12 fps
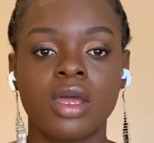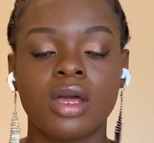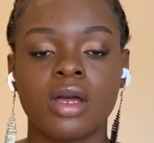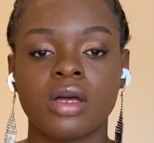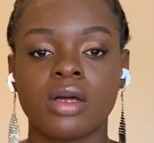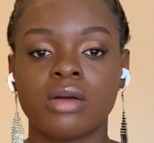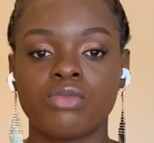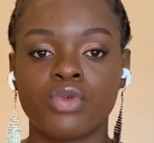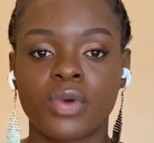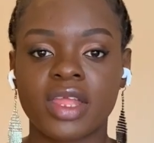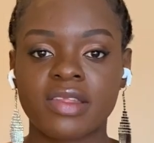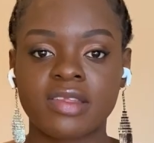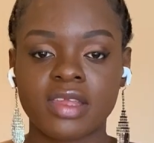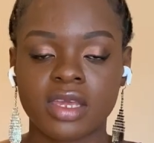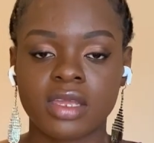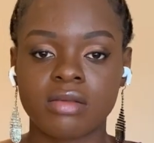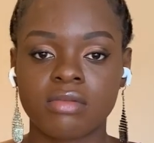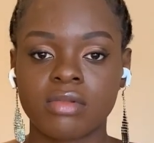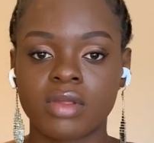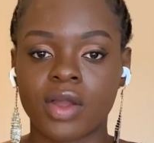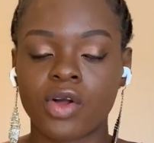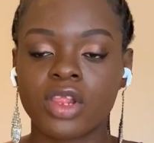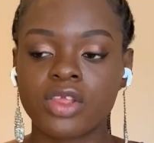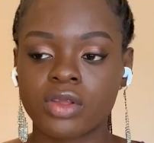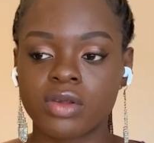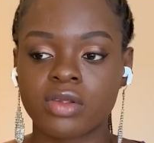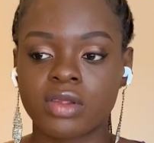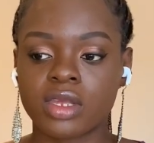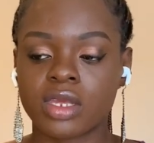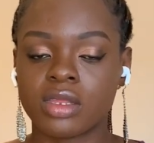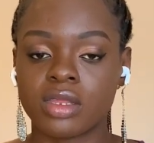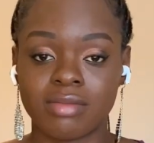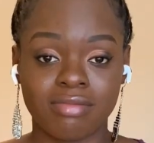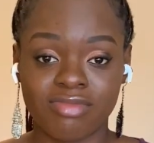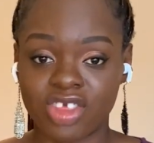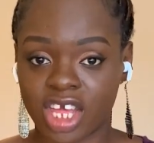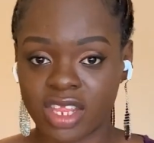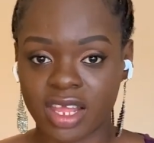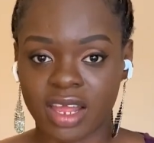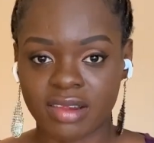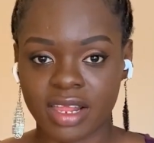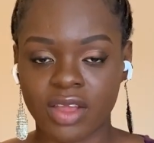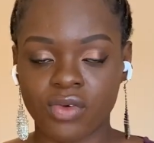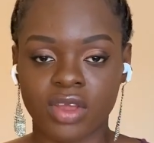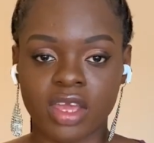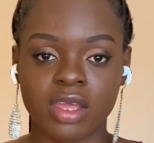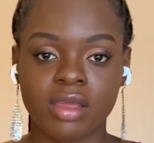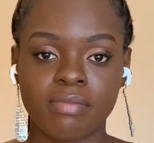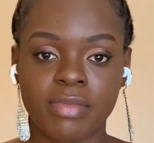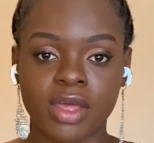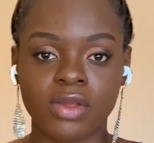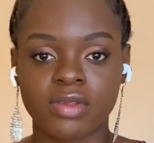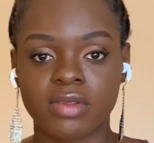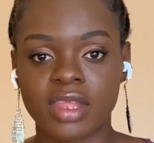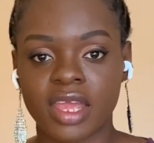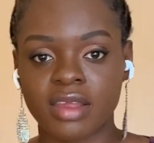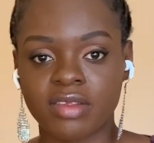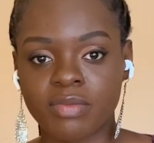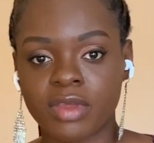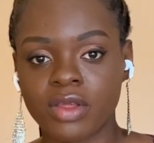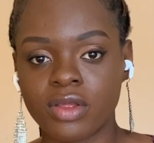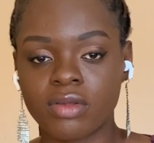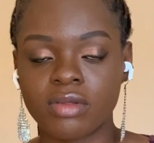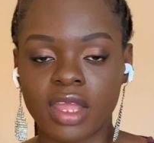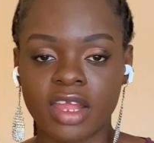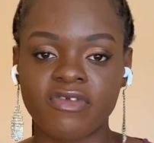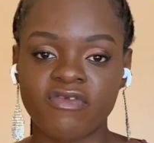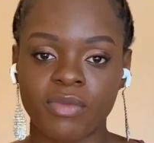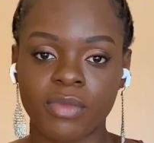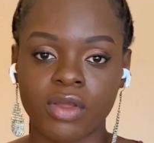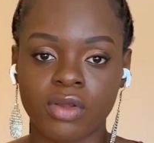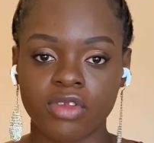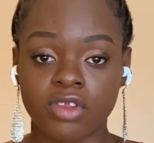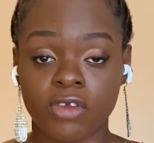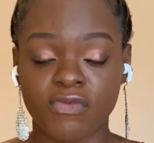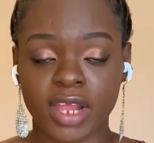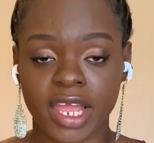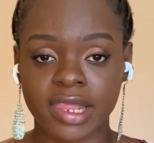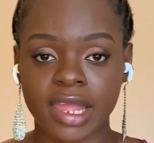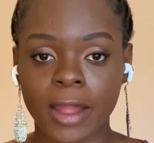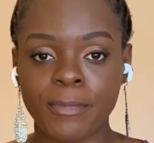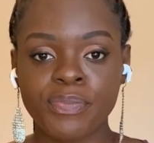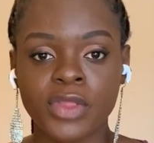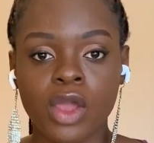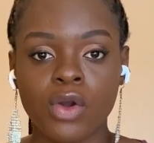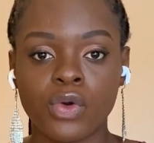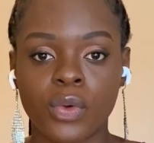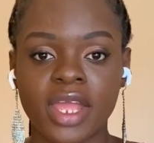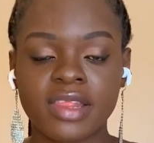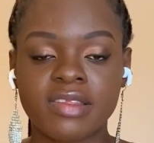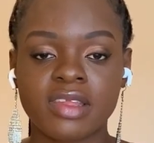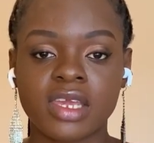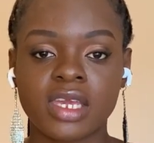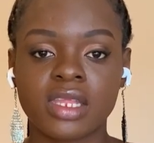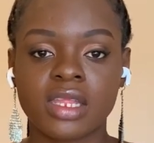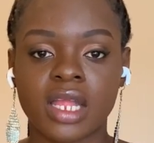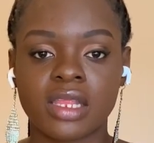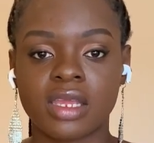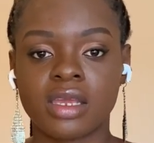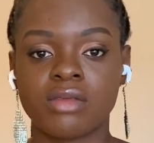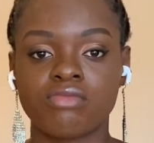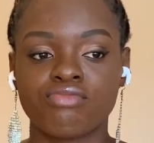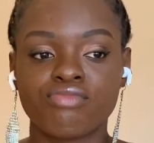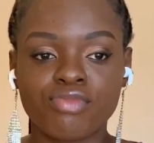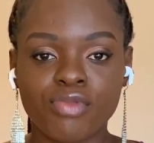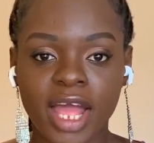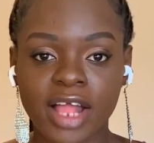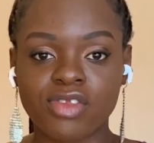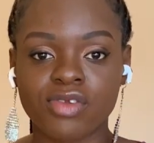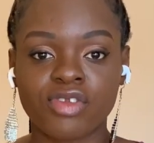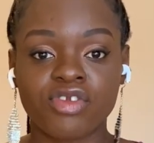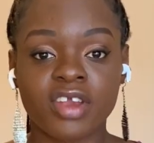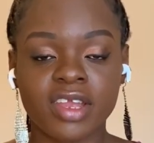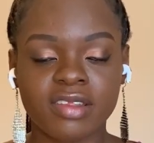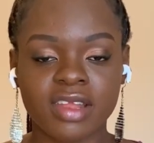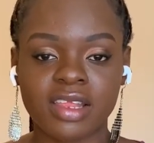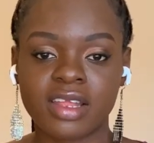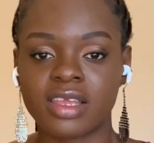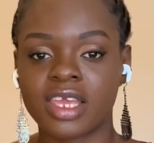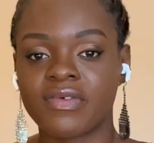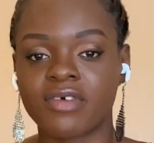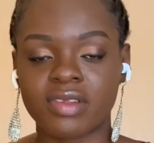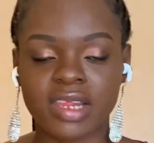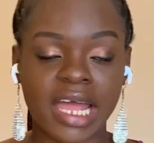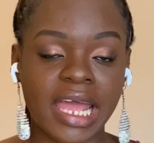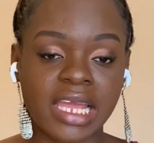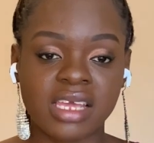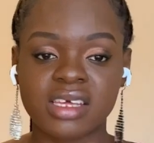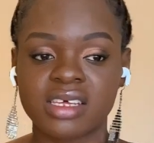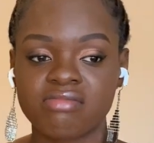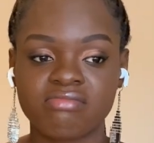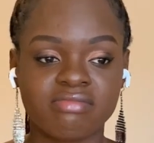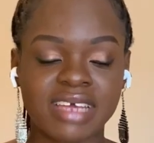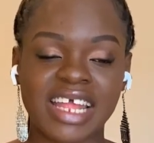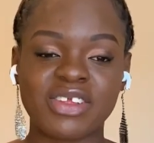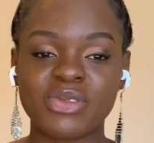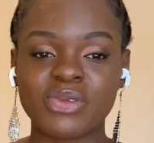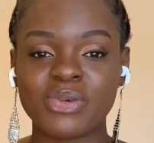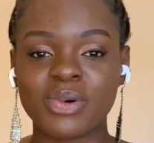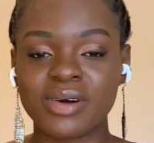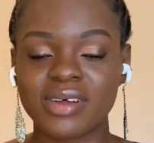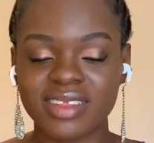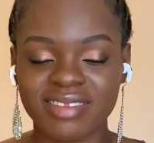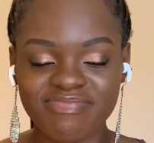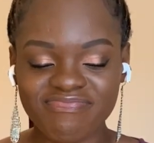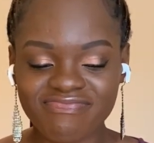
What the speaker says: We went in, they're calling us in genders, like okay, males next, male next, female, stuff like that. We went in and then we had to undress, and then they gave us like, I don't know,